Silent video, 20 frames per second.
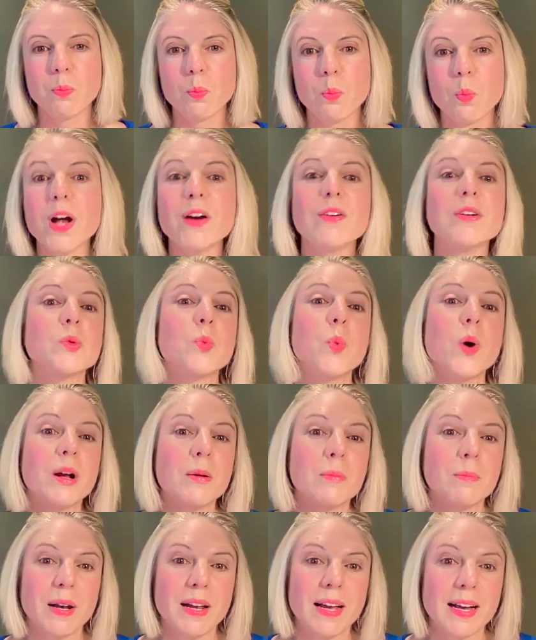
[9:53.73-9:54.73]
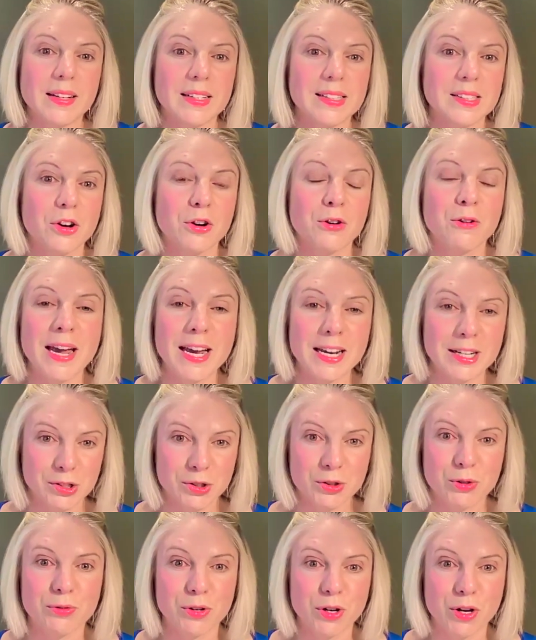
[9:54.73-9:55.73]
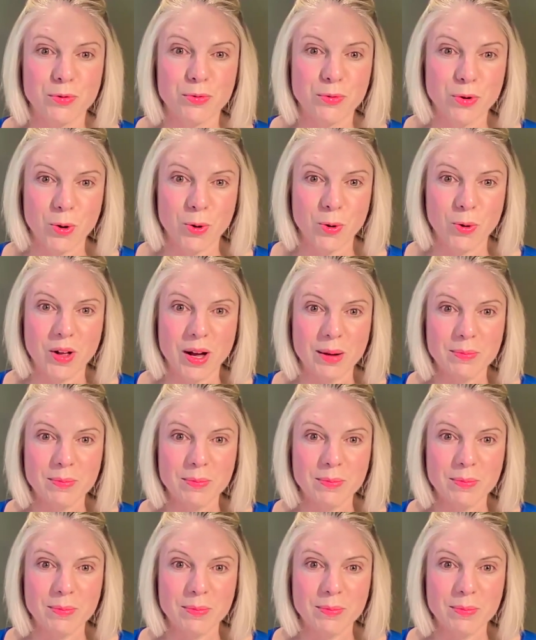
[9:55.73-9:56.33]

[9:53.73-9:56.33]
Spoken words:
Whereas when I'm playing this kind of extrovert role,